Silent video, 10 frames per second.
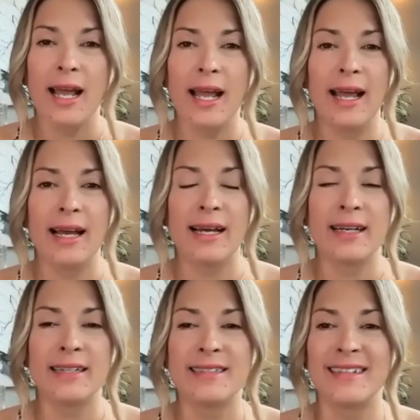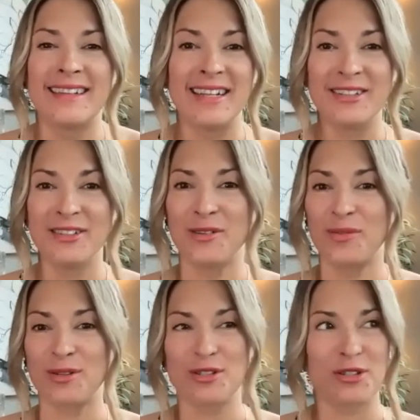And then you'll
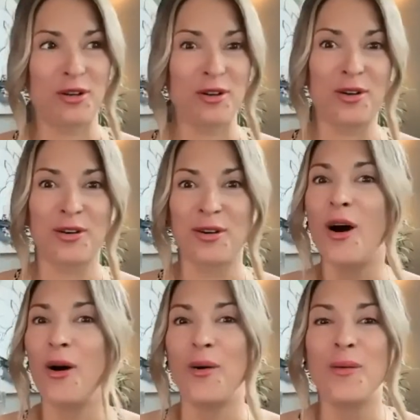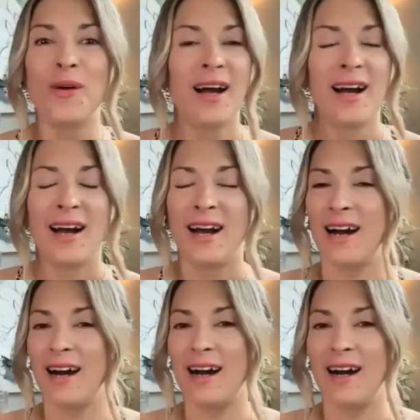for sure know
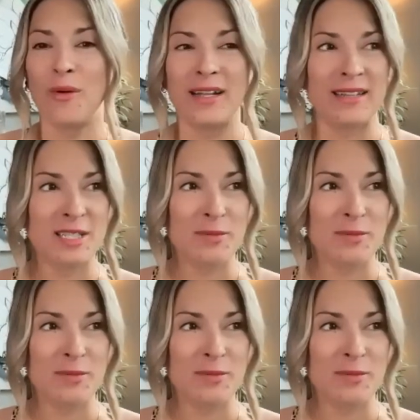when the